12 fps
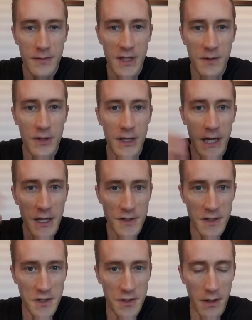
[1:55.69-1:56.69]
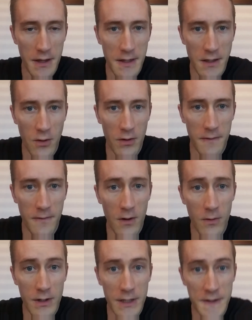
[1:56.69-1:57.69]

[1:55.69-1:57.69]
communication issue I think going forward